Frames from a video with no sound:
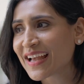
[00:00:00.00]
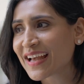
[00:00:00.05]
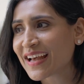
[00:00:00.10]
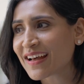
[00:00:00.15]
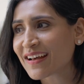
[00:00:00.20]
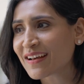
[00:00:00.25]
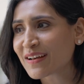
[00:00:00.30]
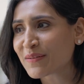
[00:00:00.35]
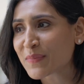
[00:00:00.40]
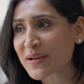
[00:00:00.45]

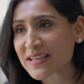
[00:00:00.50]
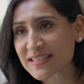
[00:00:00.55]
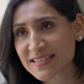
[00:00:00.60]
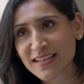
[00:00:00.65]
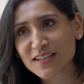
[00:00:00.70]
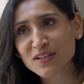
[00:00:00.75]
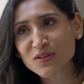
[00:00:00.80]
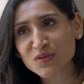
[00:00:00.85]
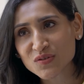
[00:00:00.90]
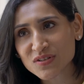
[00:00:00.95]
my
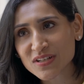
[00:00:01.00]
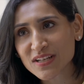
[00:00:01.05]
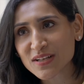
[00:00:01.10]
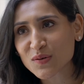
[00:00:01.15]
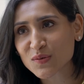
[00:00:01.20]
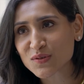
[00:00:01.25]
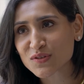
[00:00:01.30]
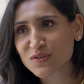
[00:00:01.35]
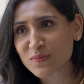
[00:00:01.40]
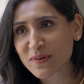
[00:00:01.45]
son usually
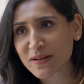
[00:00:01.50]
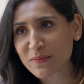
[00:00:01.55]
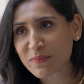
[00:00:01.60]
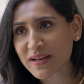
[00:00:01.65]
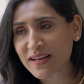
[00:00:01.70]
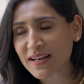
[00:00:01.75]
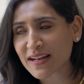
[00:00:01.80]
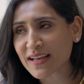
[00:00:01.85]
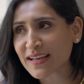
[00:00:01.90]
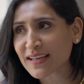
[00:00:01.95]
goes to bed
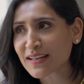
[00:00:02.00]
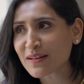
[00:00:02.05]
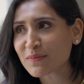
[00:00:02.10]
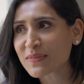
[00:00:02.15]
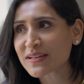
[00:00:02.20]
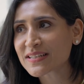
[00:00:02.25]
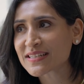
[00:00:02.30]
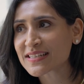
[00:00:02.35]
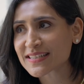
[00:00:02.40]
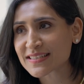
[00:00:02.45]
by 9,
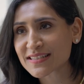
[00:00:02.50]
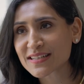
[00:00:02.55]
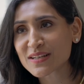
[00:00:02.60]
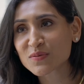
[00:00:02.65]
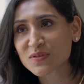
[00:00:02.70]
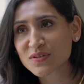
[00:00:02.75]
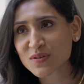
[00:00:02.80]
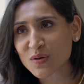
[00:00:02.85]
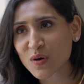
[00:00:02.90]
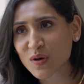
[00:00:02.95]
but yesterday
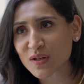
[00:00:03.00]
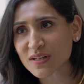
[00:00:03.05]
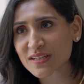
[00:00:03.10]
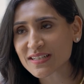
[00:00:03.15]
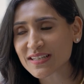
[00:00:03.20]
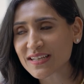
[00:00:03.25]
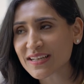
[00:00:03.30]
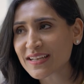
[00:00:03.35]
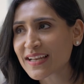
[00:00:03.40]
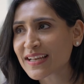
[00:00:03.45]
was a
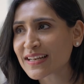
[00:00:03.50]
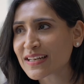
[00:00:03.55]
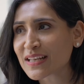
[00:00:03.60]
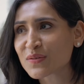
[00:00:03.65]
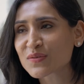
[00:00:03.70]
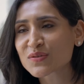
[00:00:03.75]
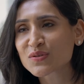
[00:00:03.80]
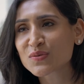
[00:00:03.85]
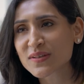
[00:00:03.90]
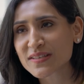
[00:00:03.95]
holiday and he
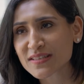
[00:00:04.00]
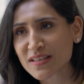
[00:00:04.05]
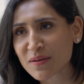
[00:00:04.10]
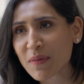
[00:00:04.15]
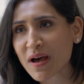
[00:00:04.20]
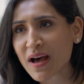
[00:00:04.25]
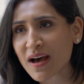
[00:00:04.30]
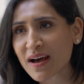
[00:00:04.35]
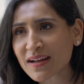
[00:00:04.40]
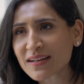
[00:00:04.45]
was doing
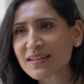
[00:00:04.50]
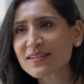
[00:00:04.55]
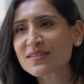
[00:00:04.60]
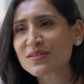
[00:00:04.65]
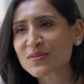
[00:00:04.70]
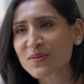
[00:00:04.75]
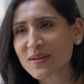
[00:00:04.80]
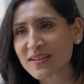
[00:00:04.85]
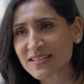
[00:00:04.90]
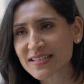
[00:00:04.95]
some art,
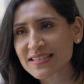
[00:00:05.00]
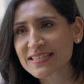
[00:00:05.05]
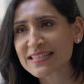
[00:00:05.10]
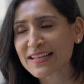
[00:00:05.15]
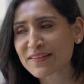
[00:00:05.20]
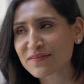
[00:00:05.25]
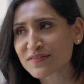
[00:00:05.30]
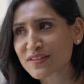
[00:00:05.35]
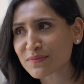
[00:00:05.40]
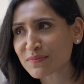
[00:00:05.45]
so I just
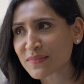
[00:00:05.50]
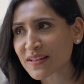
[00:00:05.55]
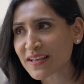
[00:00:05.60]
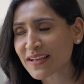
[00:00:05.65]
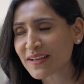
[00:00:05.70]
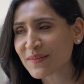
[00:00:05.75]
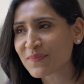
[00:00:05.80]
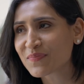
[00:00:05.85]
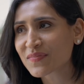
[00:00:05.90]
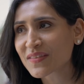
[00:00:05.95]
left him
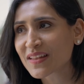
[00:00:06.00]
there.